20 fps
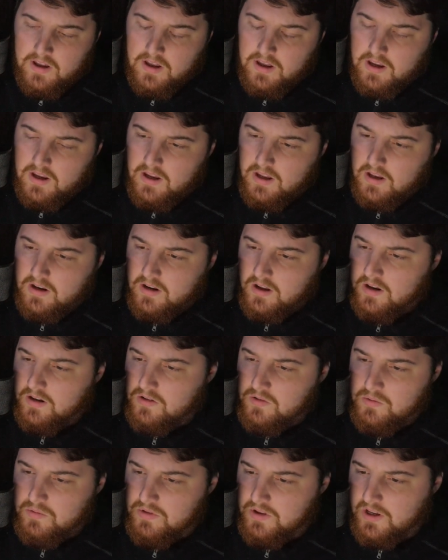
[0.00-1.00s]
and I
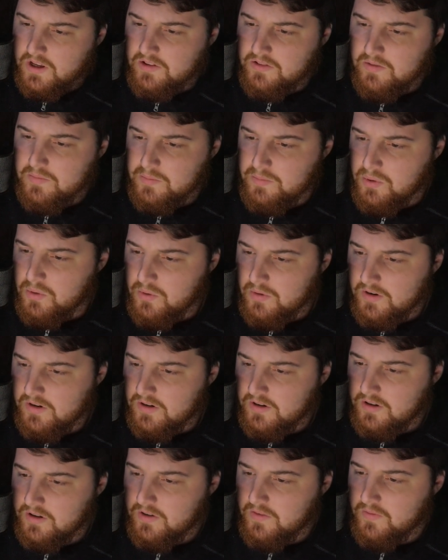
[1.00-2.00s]
do think it's
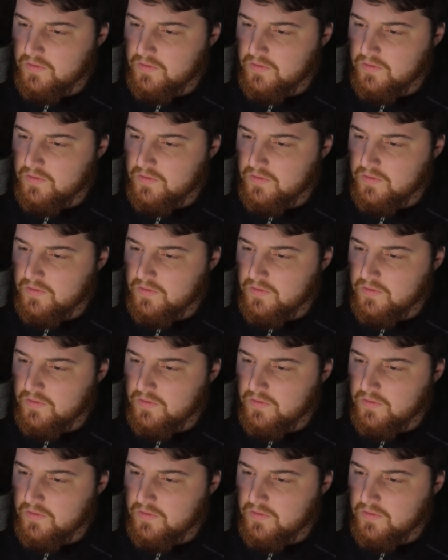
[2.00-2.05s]
important